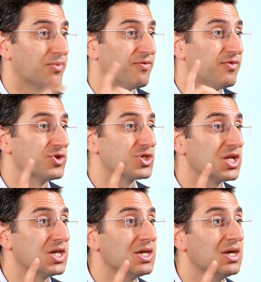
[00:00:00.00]

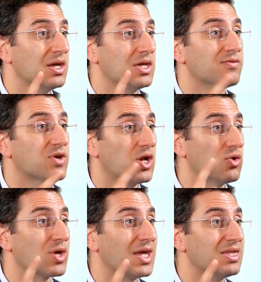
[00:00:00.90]
Firstly, you've got to
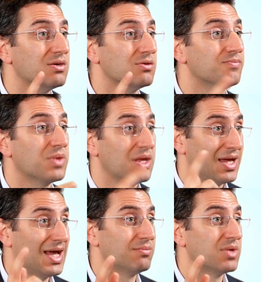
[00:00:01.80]
look at the
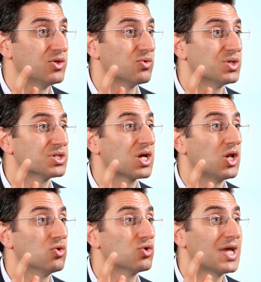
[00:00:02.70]
risk
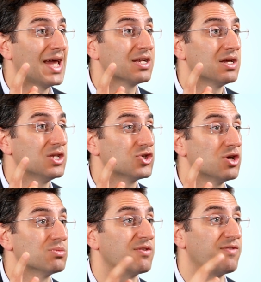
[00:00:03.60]
looked at in
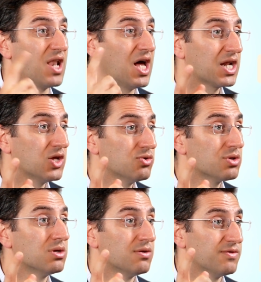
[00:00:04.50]
terms of
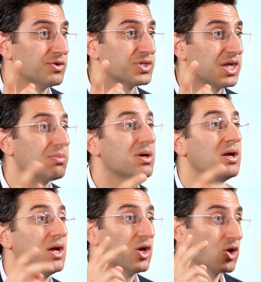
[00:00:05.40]
likelihood, first step,
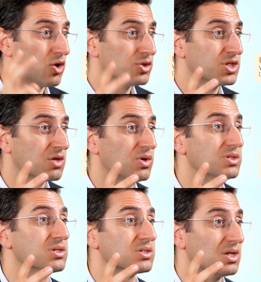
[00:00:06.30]

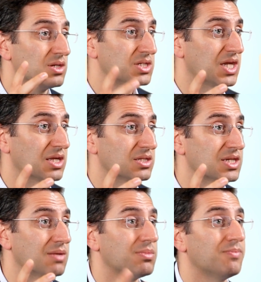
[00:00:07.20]
consequences, second
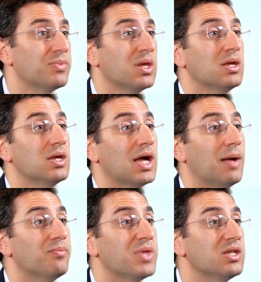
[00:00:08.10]
step.
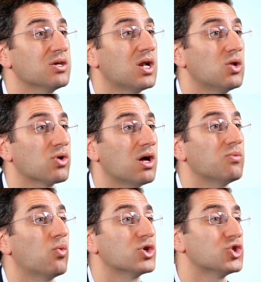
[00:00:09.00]
Then you've got to look
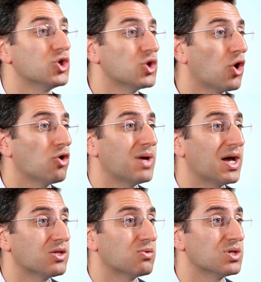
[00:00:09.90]
at what you know
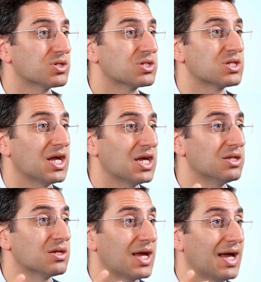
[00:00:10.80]
about the risks
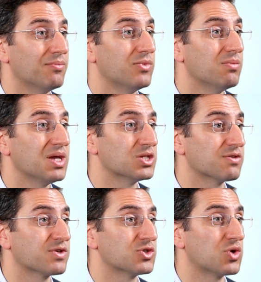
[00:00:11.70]
and the means
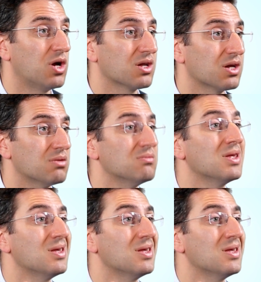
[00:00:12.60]
of controlling it.